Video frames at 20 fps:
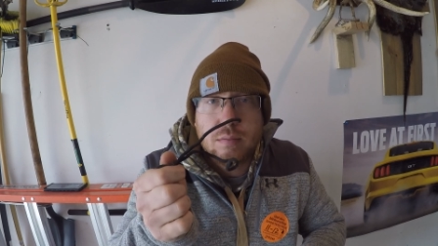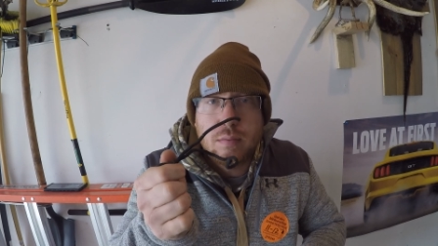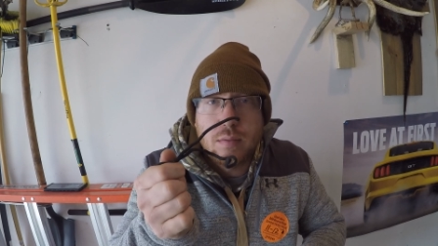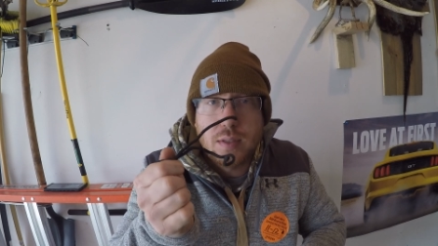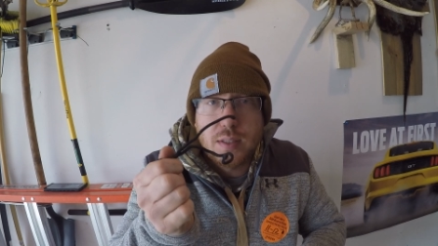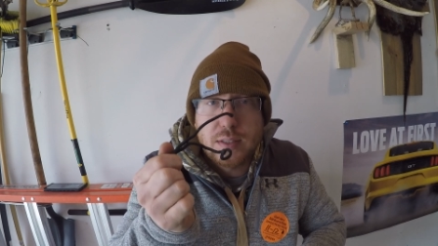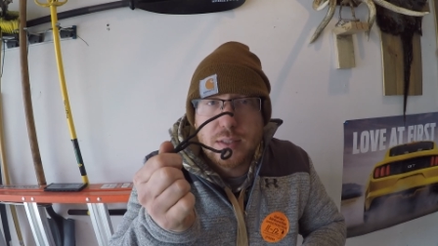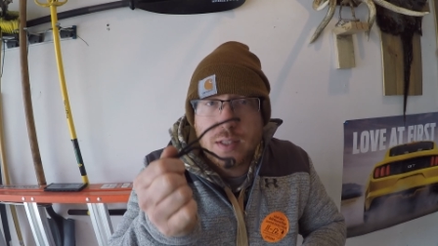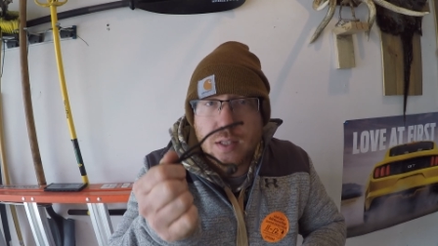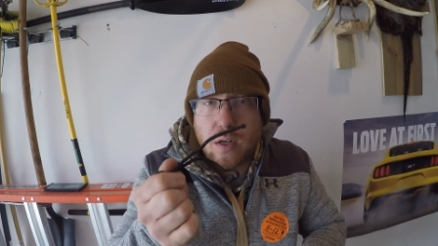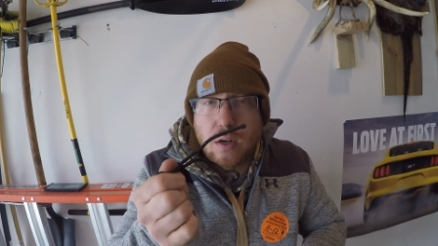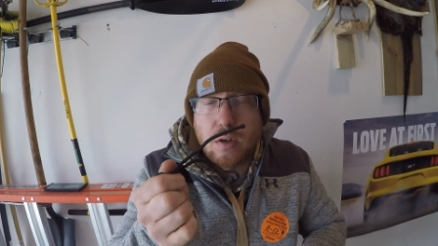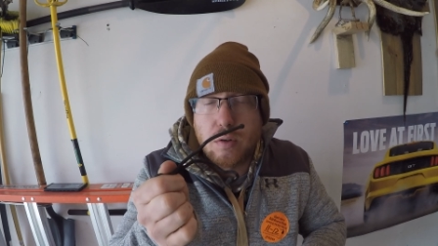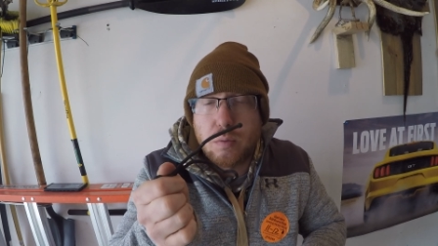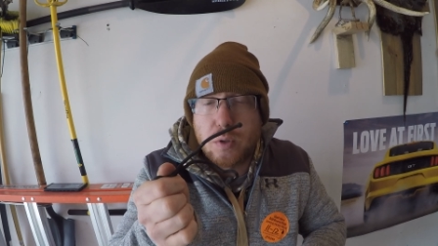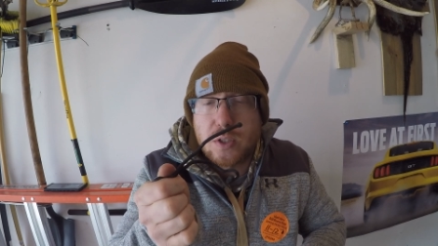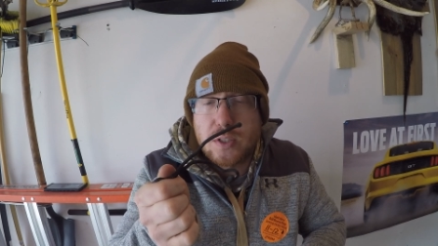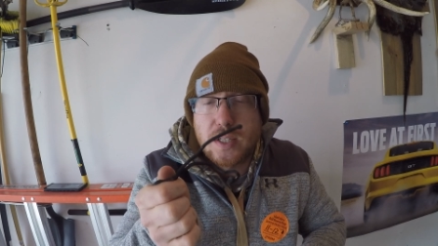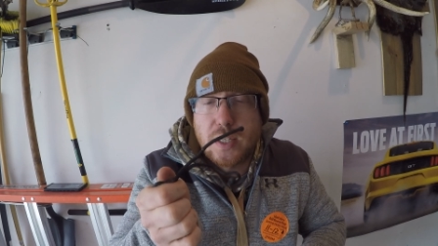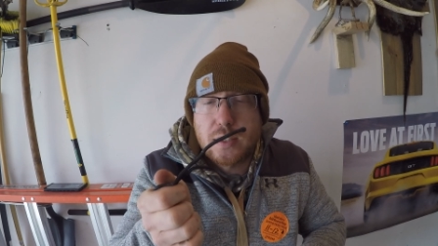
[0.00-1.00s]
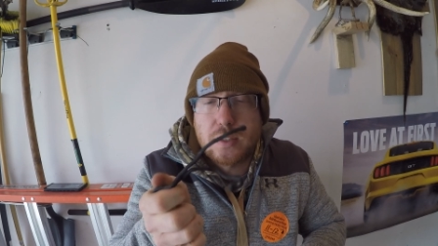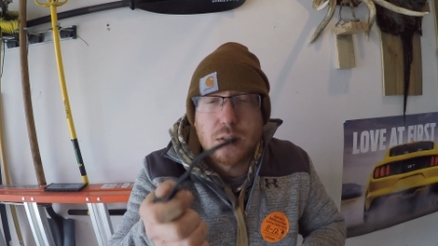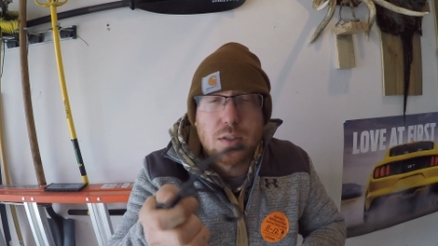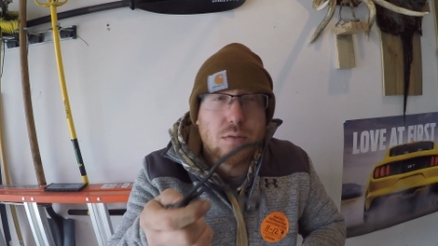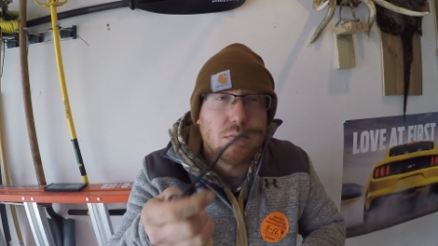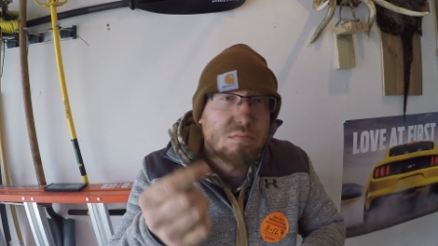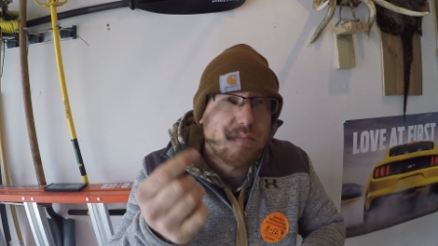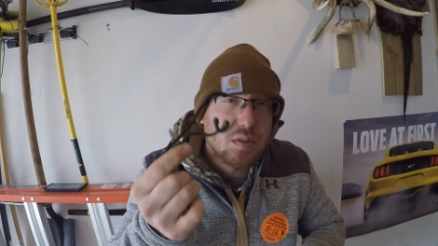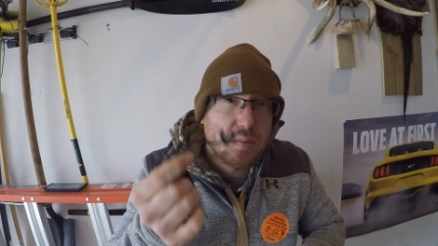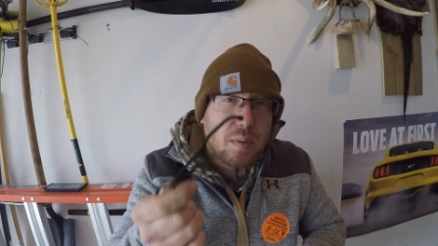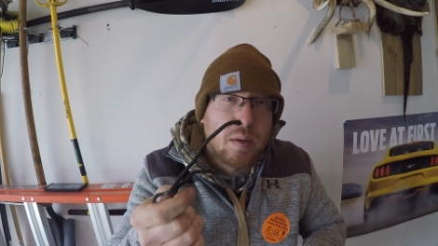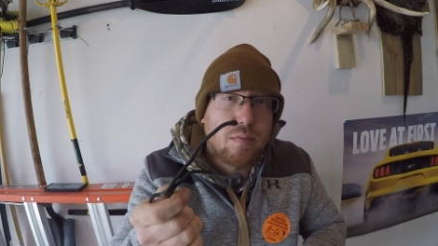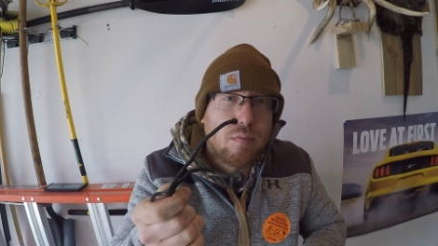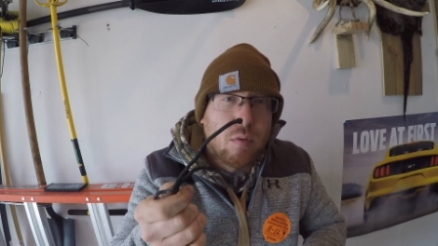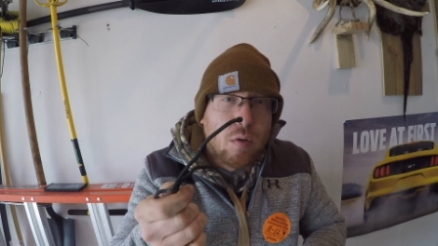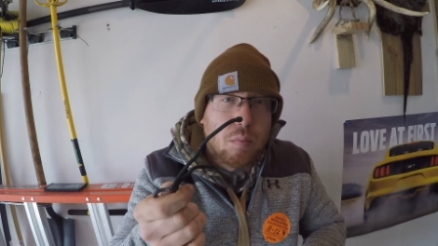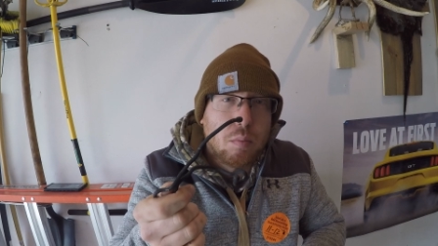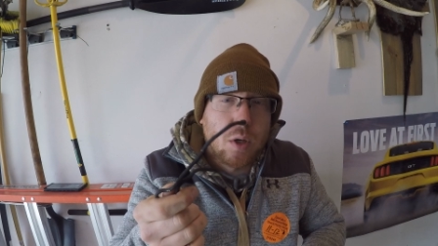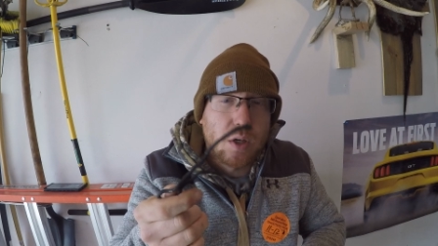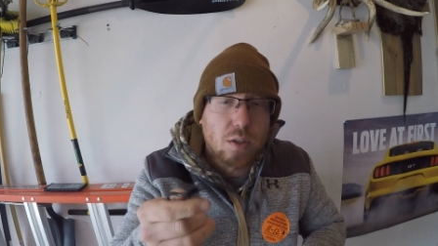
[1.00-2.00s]
It's in the hardware section. It's about four
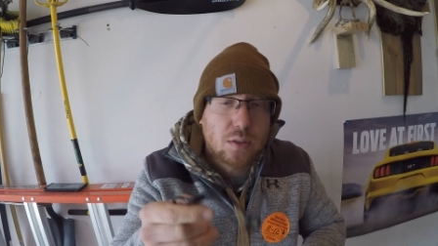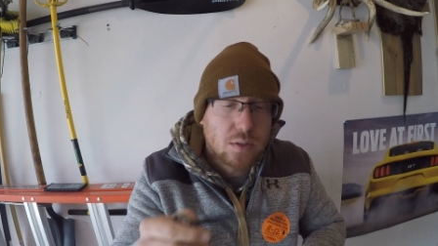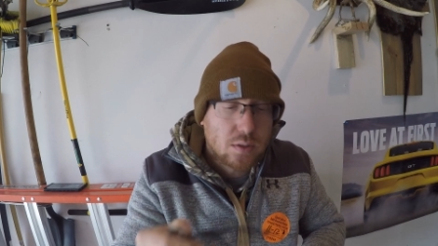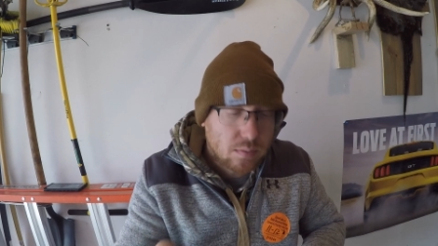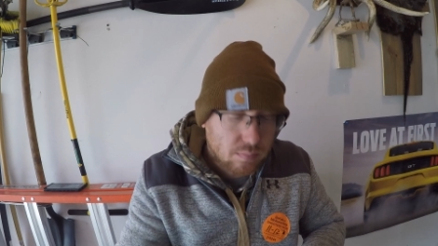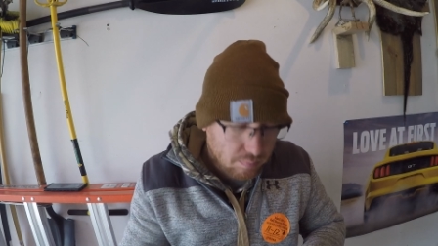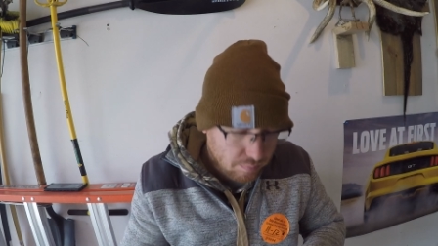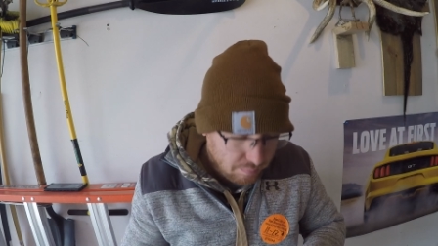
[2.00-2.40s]
bucks.